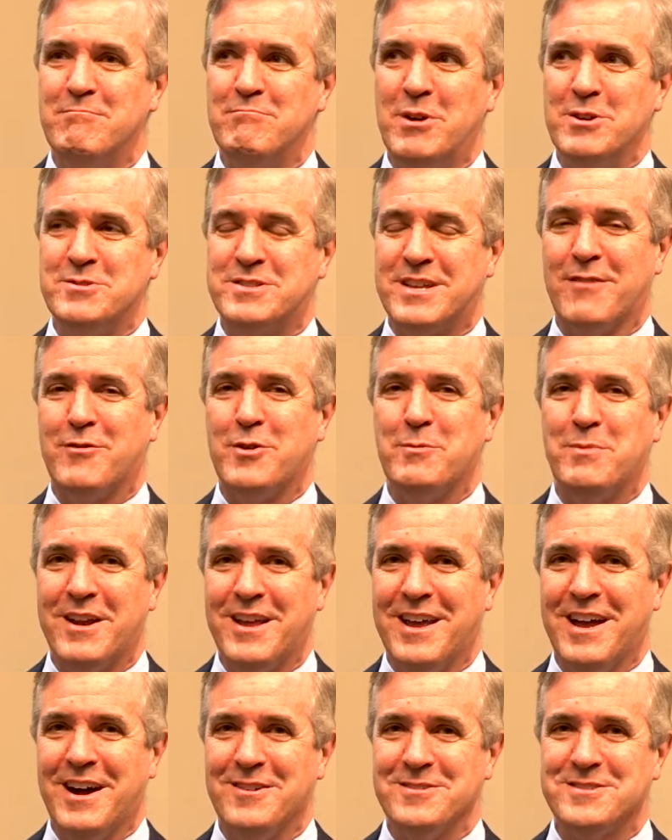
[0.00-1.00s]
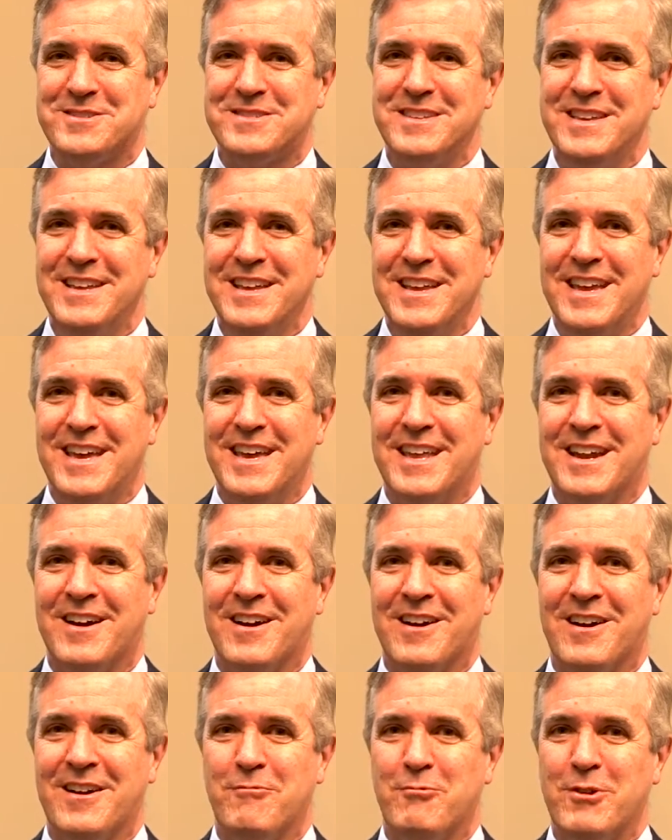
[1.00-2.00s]
Most everybody else in
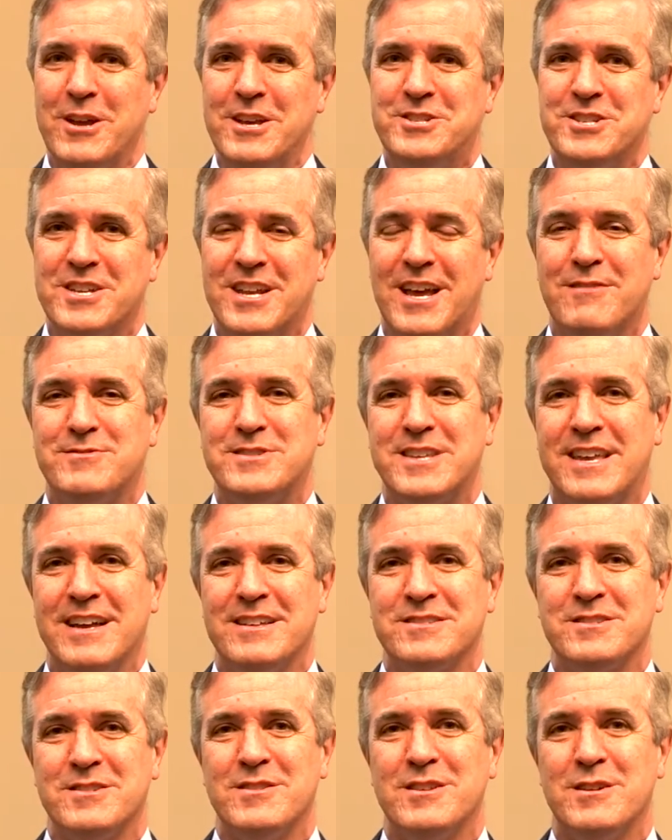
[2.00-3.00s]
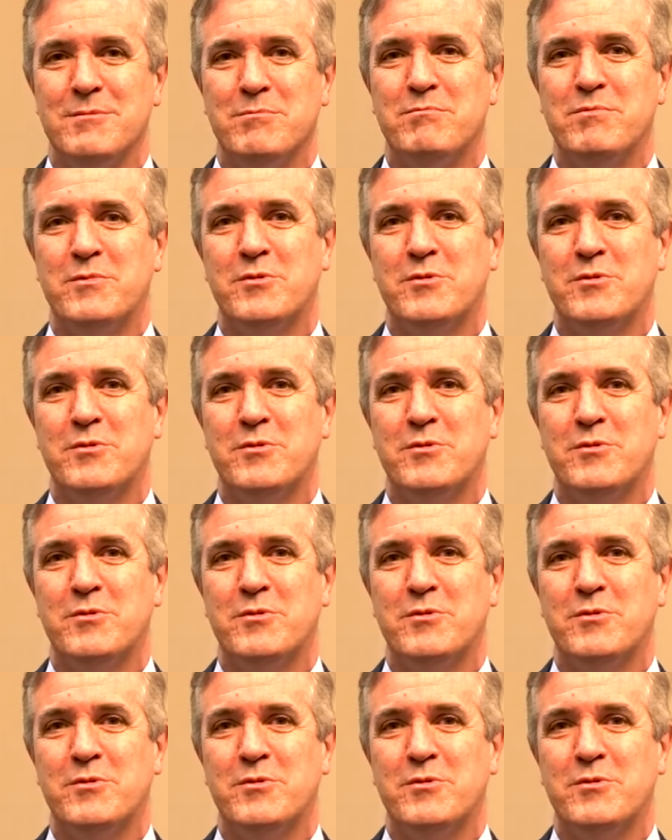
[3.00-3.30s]
our region has canceled their